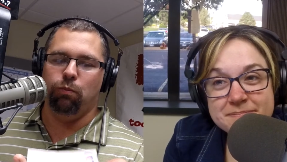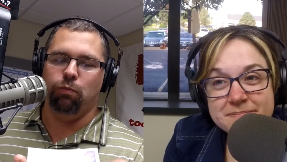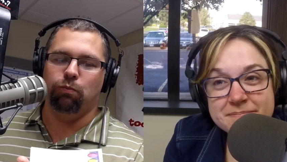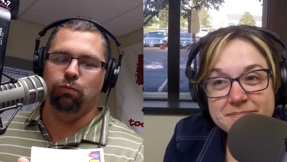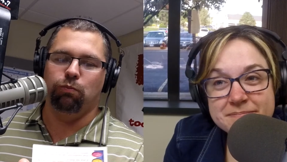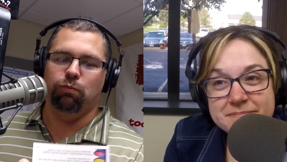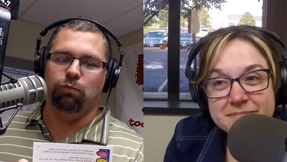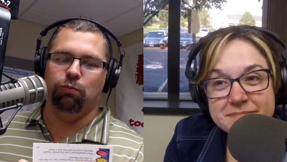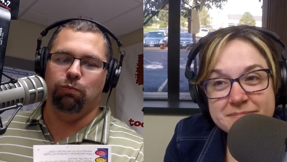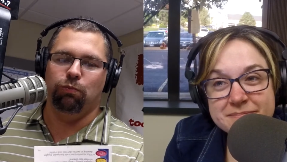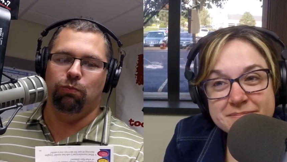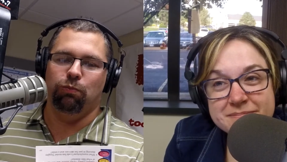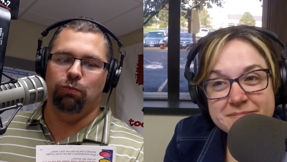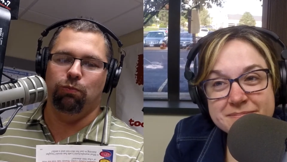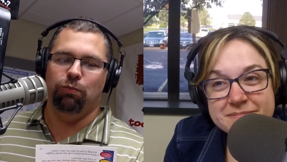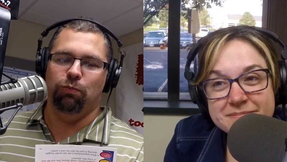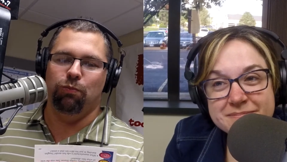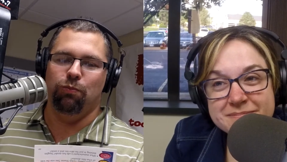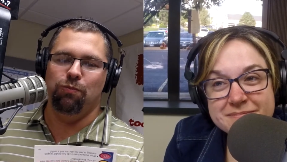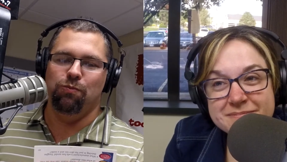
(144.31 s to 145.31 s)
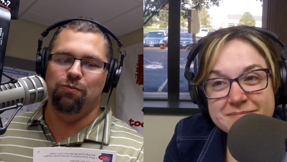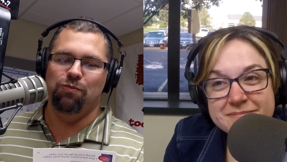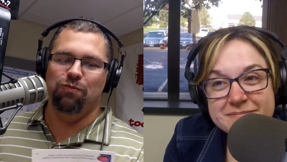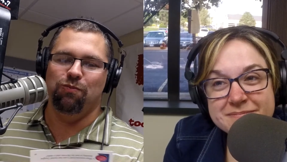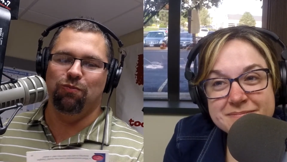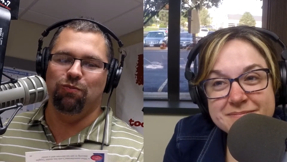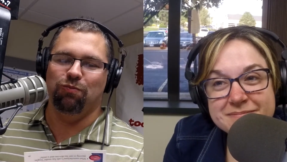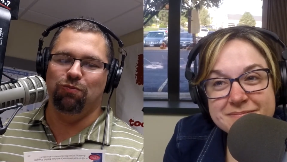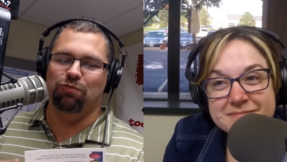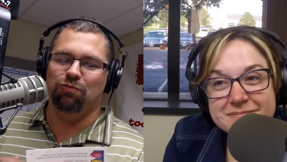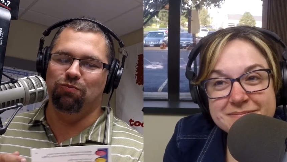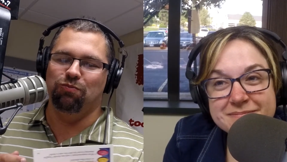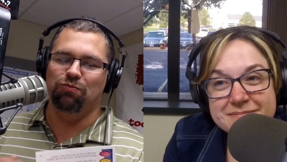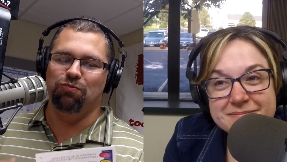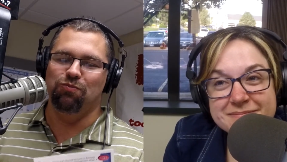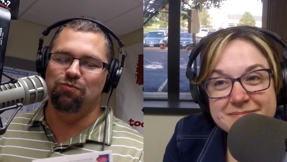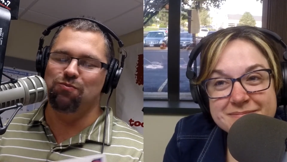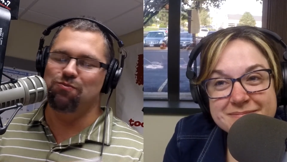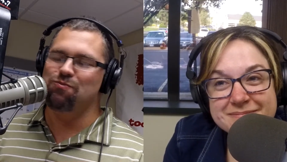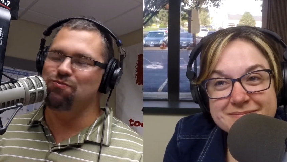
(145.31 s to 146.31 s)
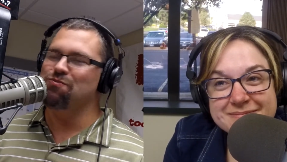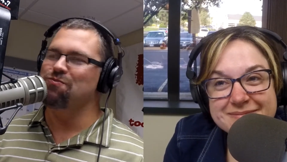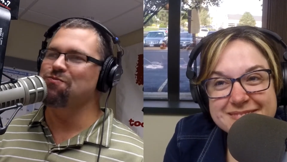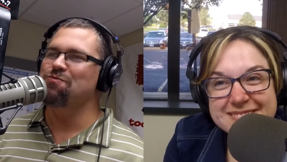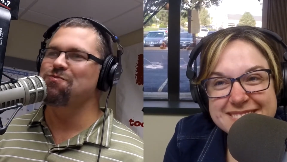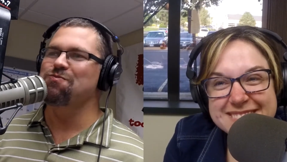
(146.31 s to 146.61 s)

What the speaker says: No one is speaking in this clip.